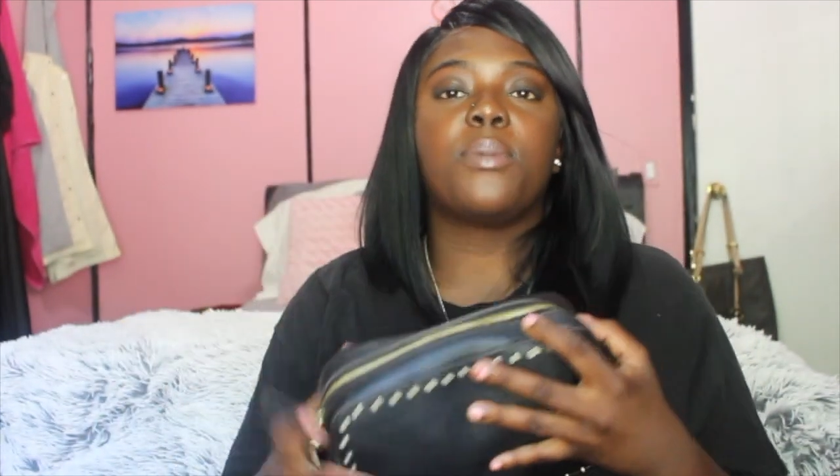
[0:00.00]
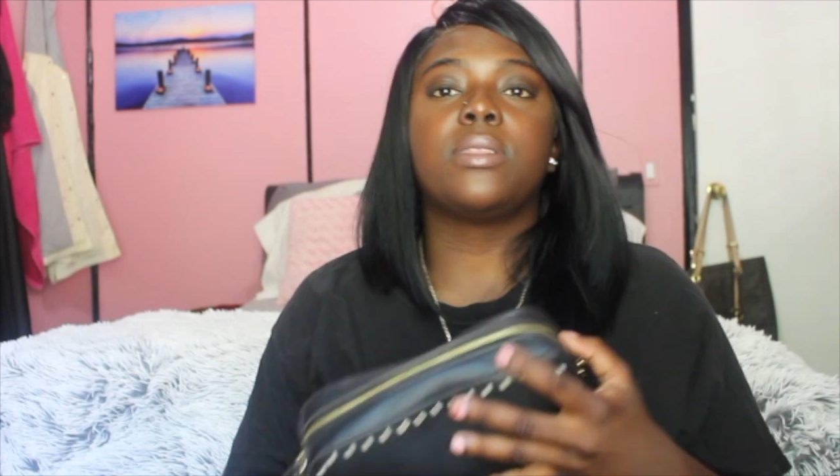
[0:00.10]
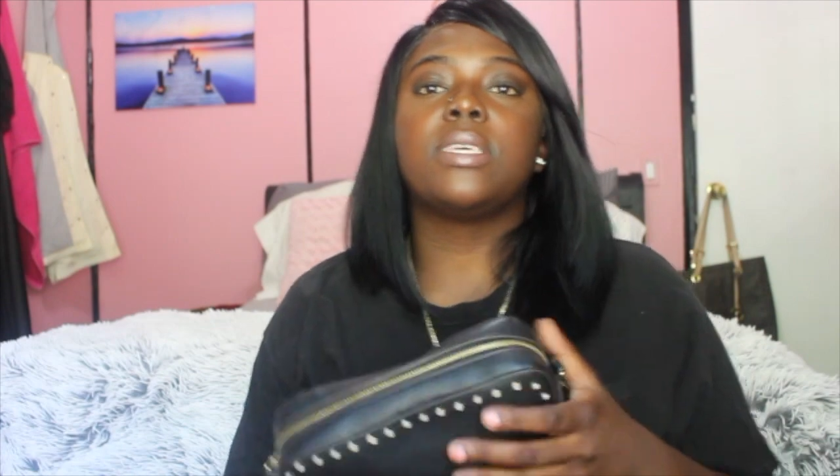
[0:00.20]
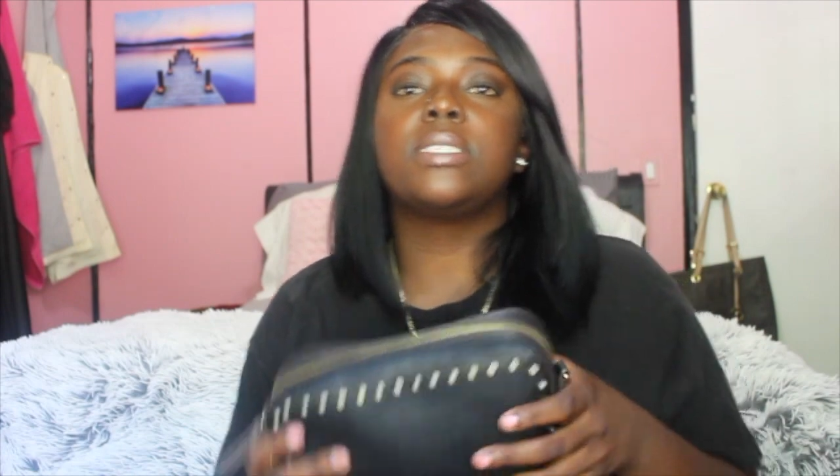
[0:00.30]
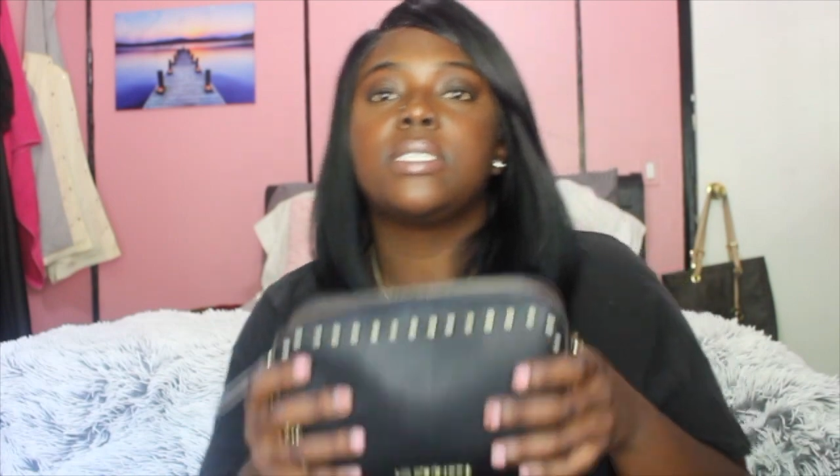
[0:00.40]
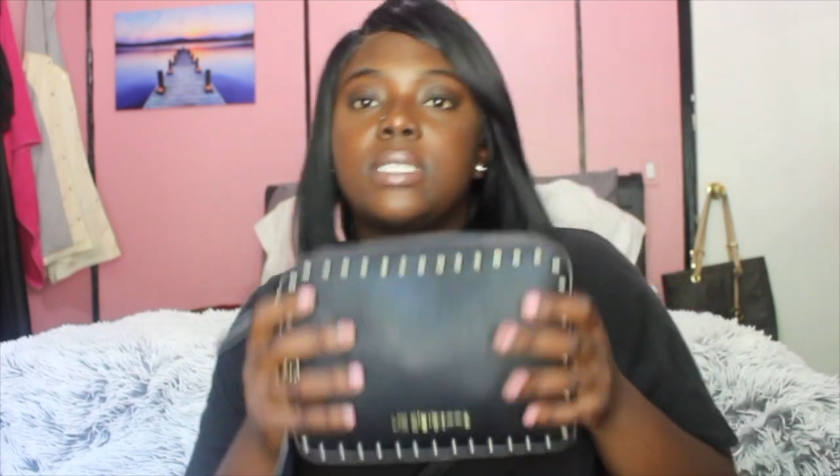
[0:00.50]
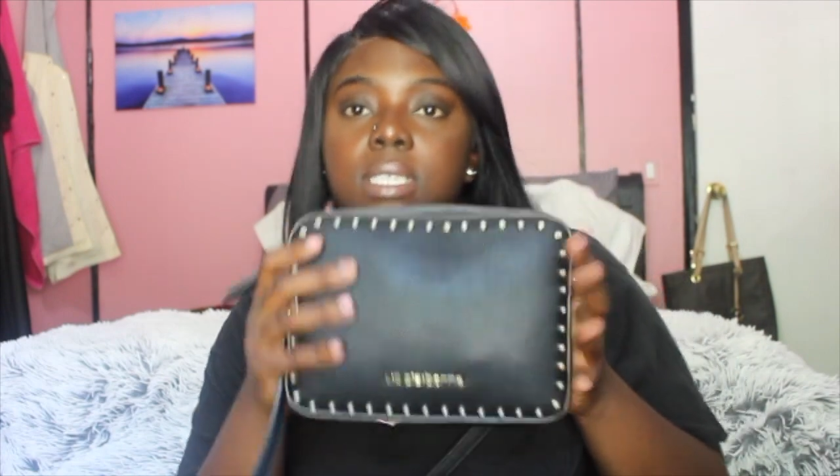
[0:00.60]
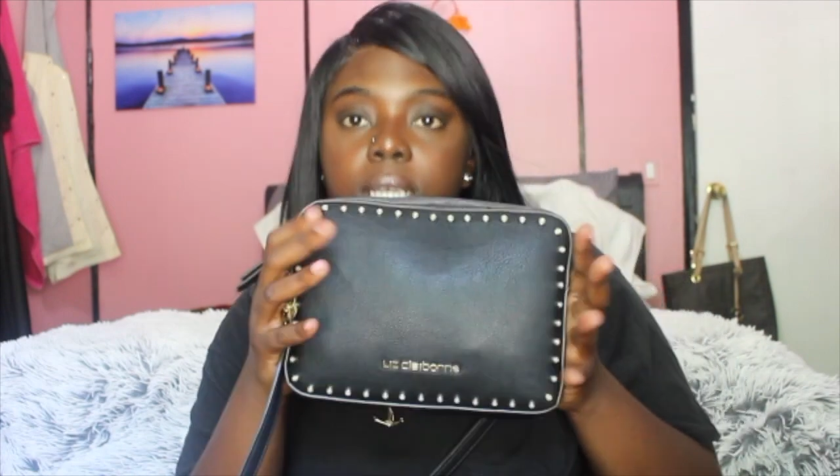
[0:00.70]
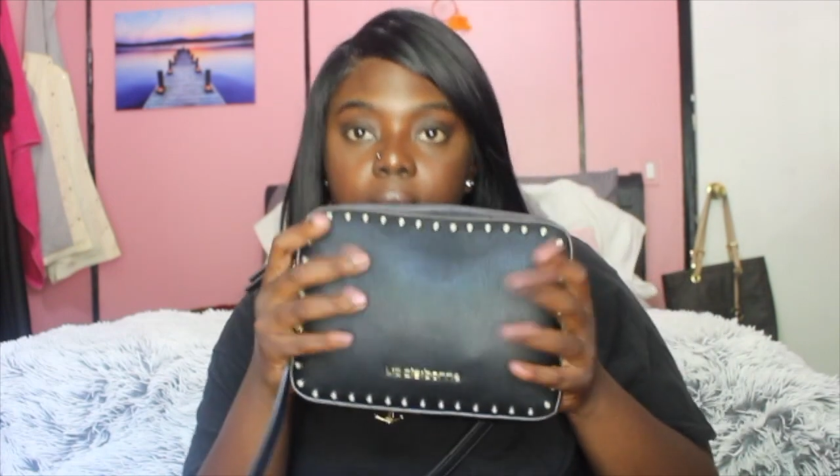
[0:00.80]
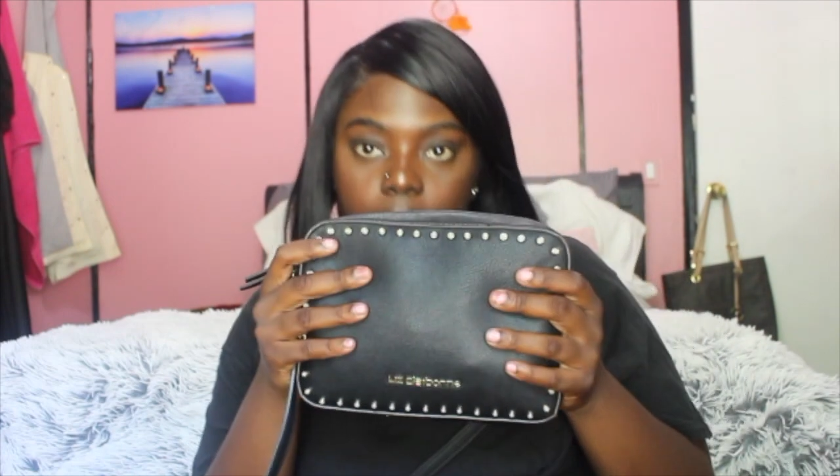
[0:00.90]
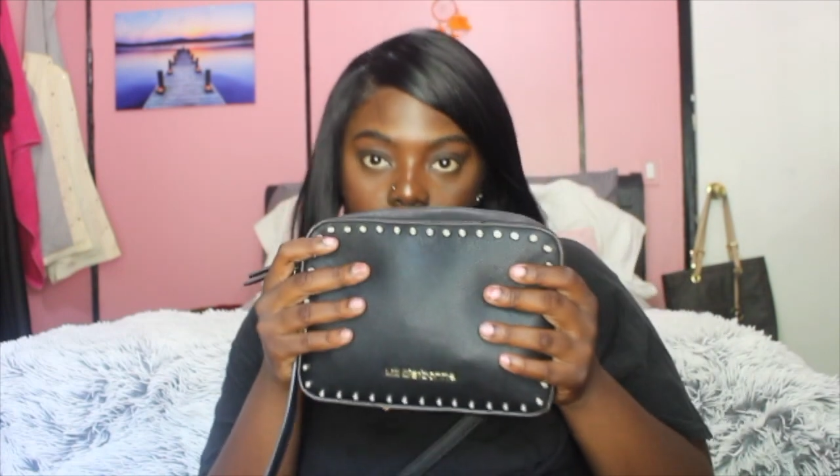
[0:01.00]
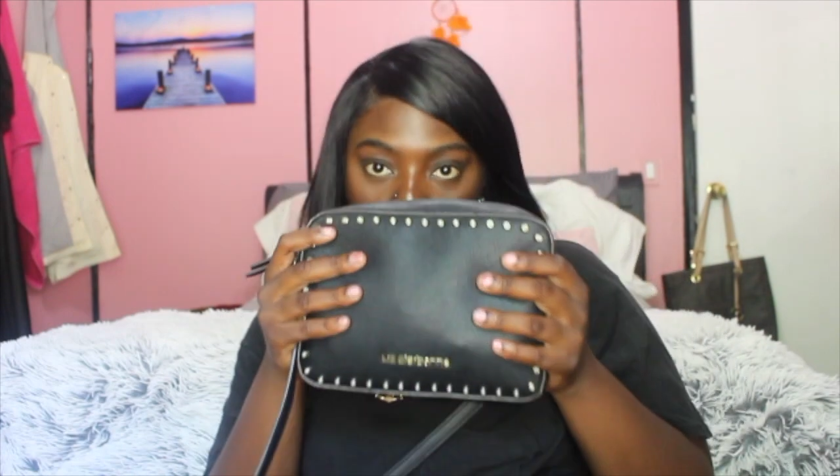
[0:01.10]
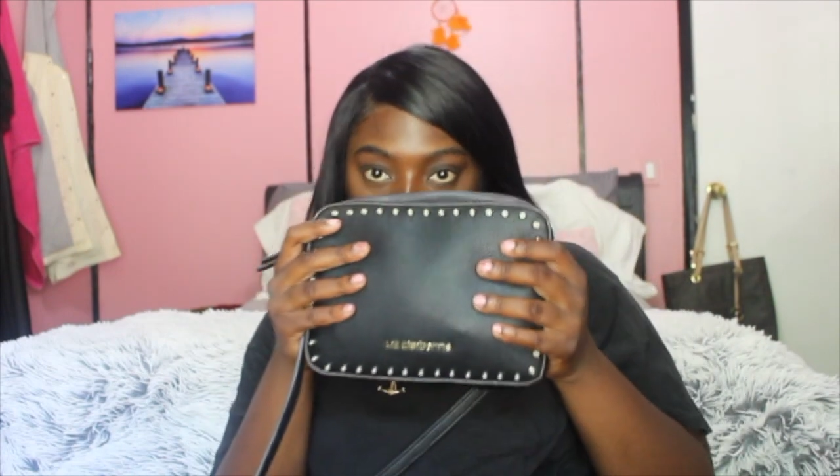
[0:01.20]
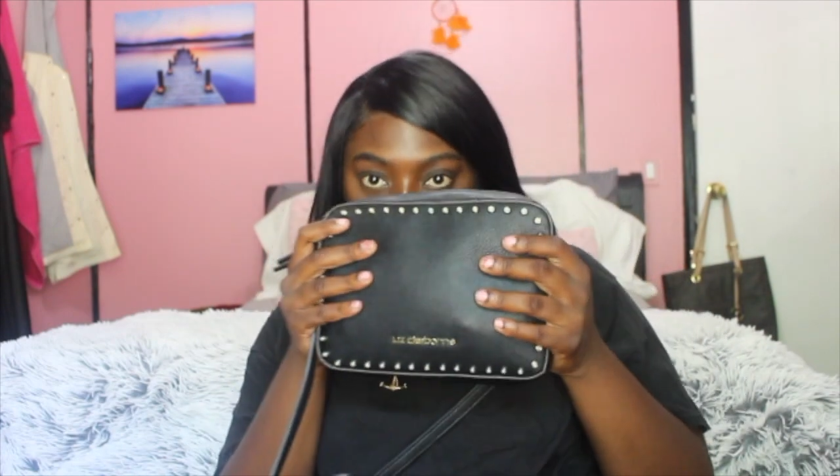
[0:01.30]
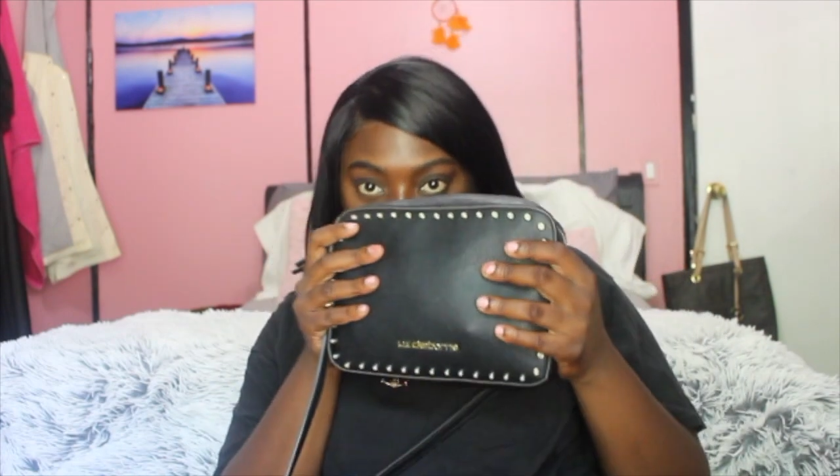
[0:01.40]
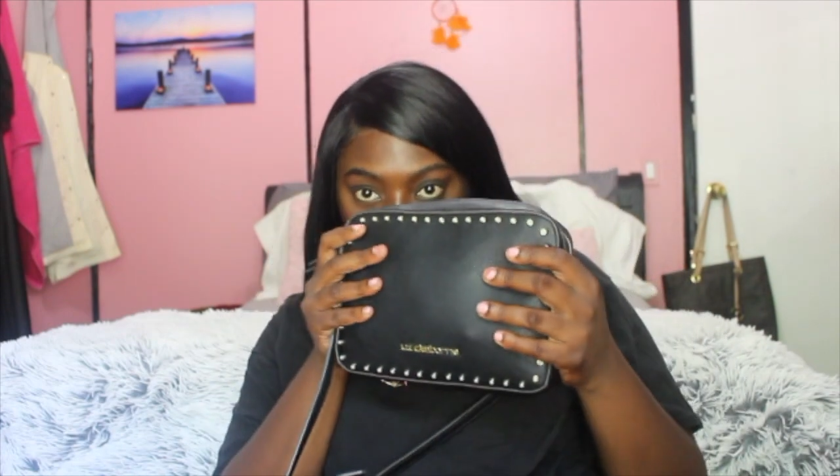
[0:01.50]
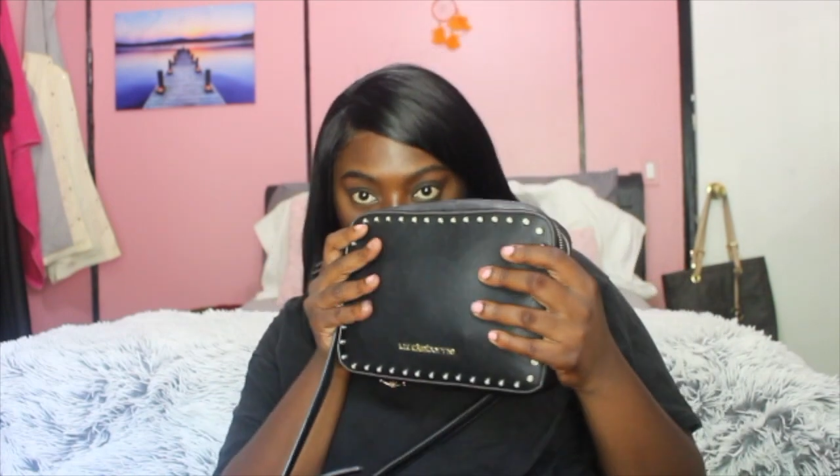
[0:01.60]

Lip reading: But this is the